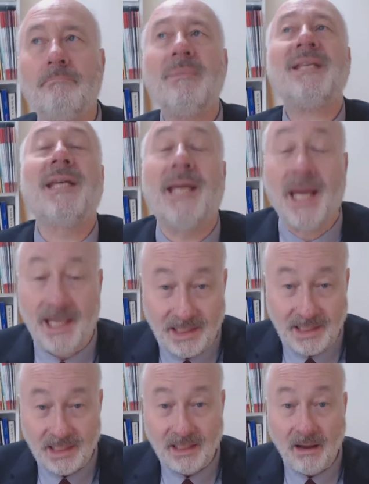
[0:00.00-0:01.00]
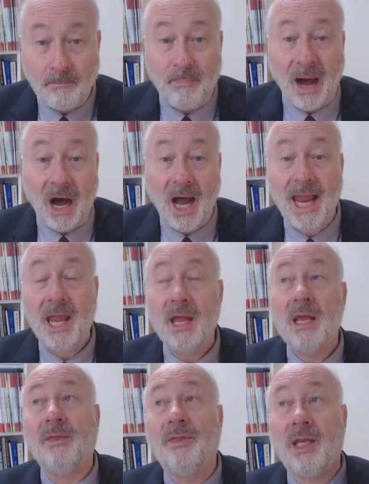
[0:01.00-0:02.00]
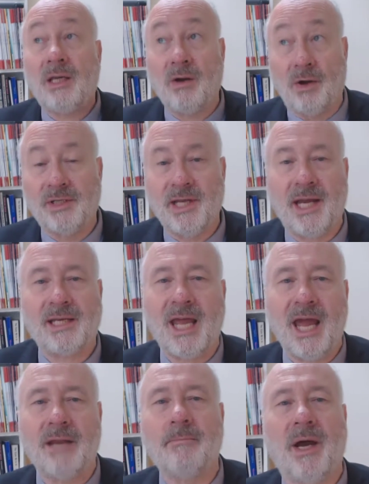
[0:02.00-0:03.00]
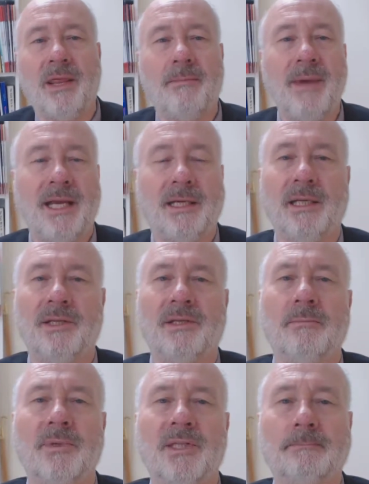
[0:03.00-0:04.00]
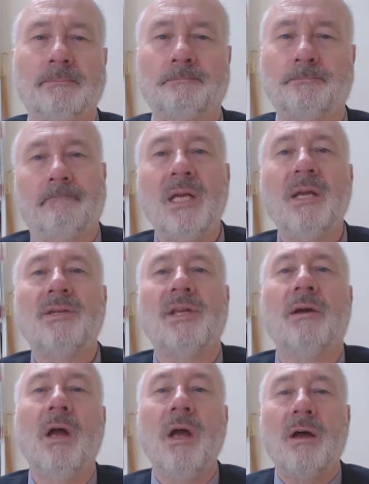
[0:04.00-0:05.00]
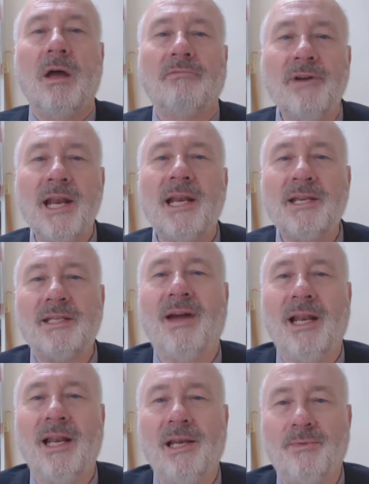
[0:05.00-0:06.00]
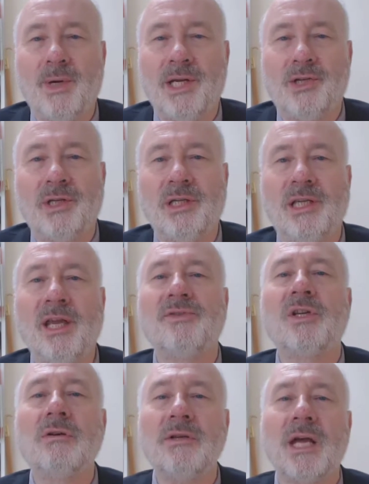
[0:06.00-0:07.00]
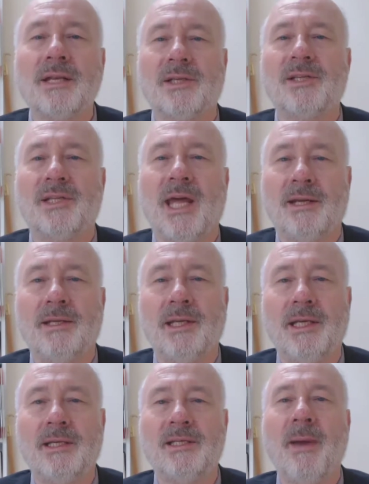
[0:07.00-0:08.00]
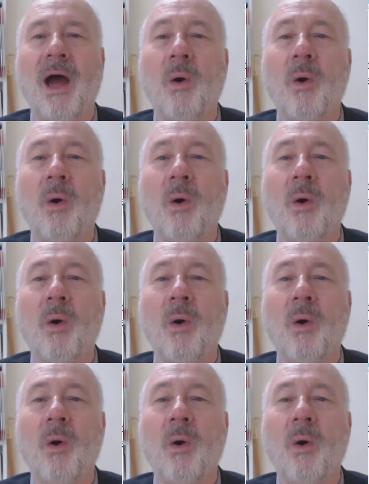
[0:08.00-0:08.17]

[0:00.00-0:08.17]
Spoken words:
mitigated by the context and by the mechanisms. So a realist evaluation gives good understandings